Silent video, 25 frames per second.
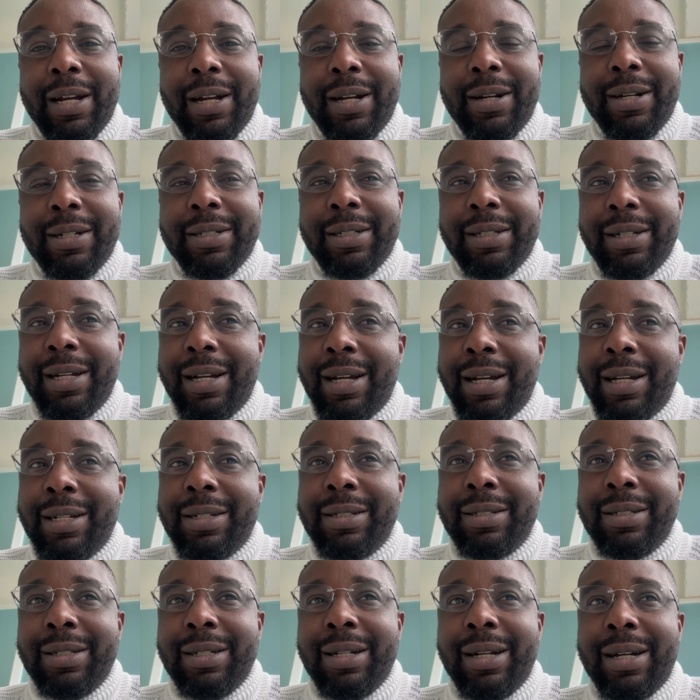
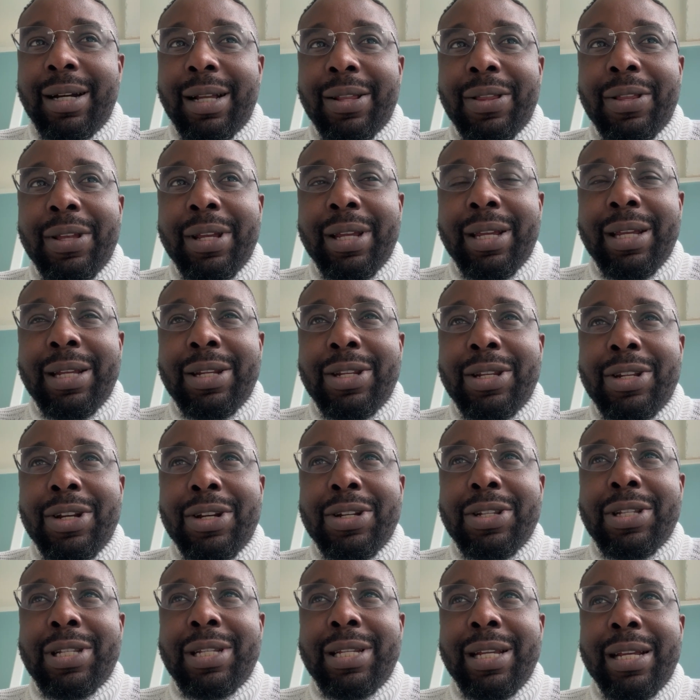And I think it
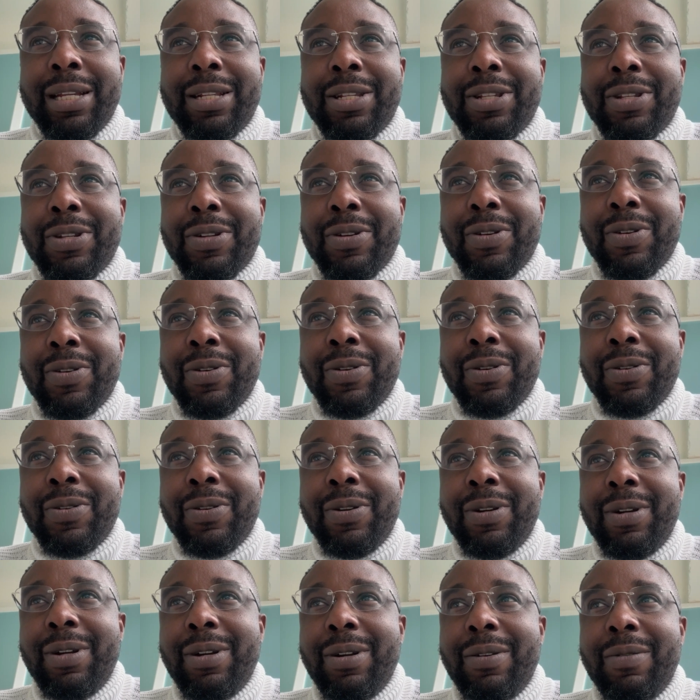does date to
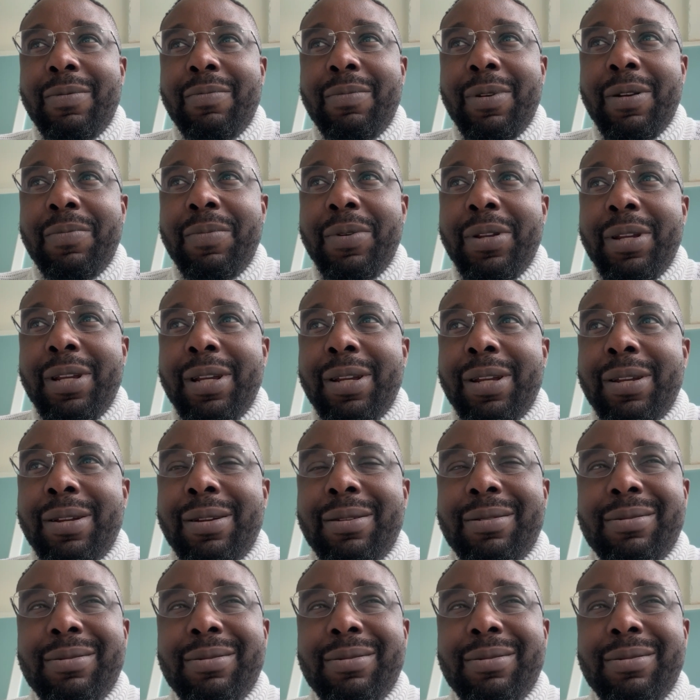maybe,